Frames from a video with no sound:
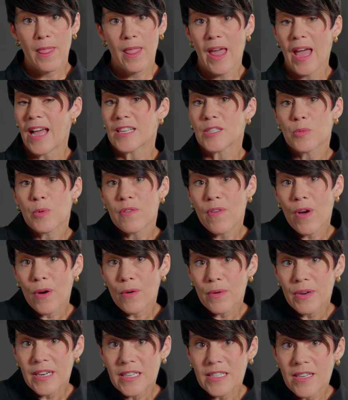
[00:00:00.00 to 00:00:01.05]
As we've
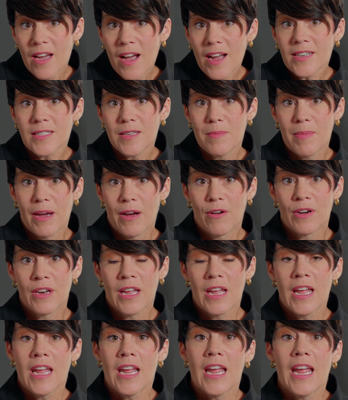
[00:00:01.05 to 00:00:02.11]
already talked about,
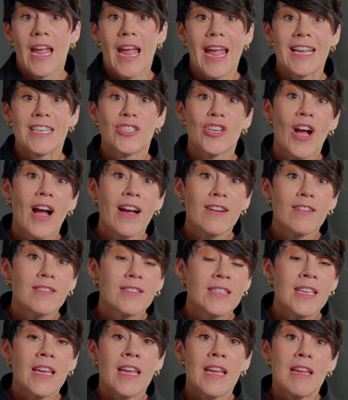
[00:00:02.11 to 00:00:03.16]
a
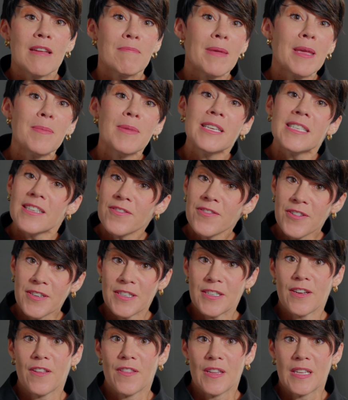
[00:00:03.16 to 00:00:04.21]
child may be
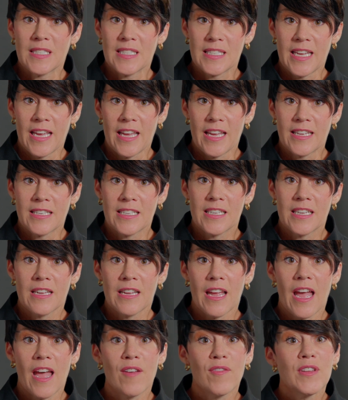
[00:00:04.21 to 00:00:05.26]
different on the stand.
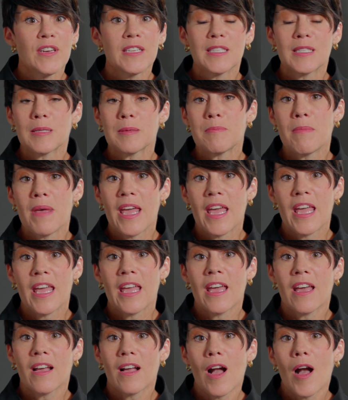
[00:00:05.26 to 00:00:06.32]
Evidence
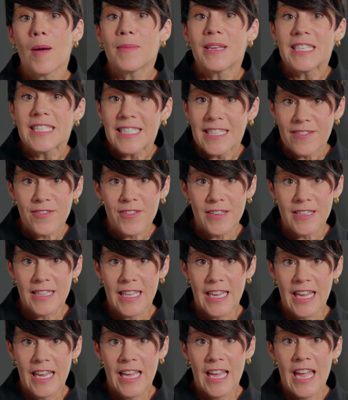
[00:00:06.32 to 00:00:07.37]
may come in
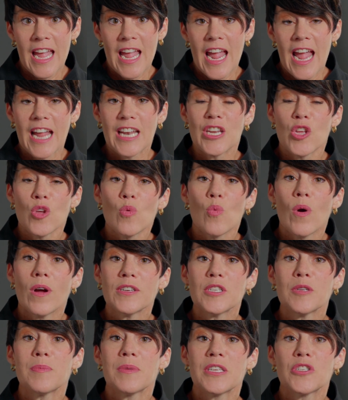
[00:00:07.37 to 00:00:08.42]
differently, and you
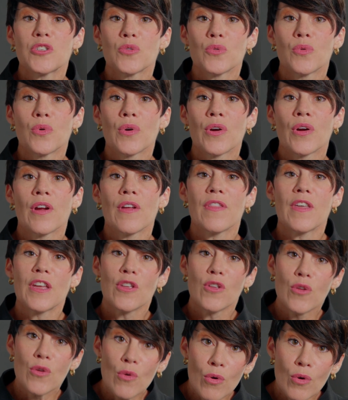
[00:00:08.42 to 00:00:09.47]
want to be sure
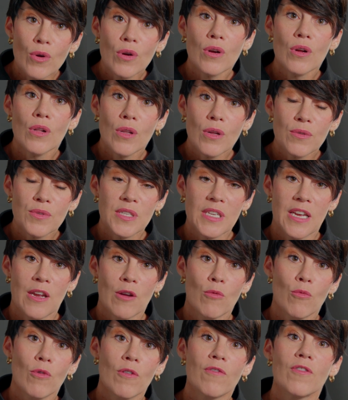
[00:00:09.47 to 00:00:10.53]
that your
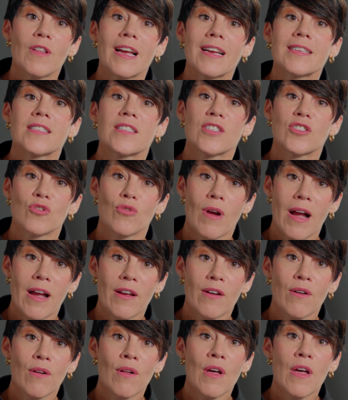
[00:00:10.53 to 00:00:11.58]
closing reflects the
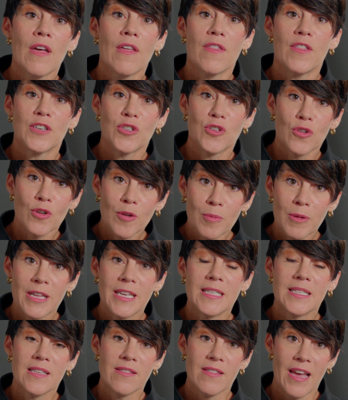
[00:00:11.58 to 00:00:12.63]
trial that took
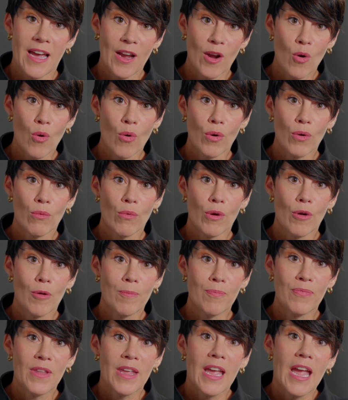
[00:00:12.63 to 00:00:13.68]
place in that
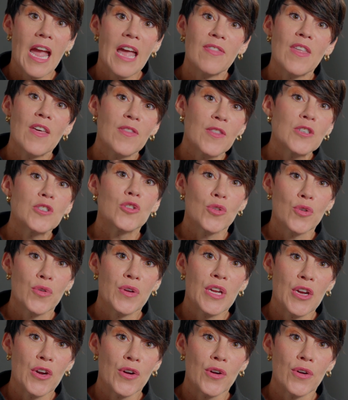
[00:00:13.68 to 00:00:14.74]
courtroom and that the
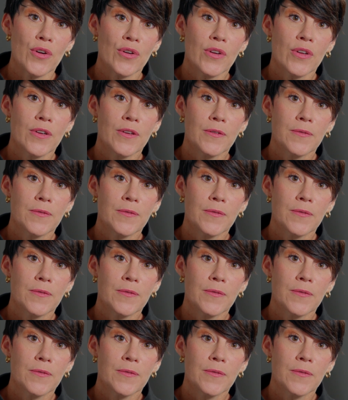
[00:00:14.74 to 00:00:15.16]
jury heard.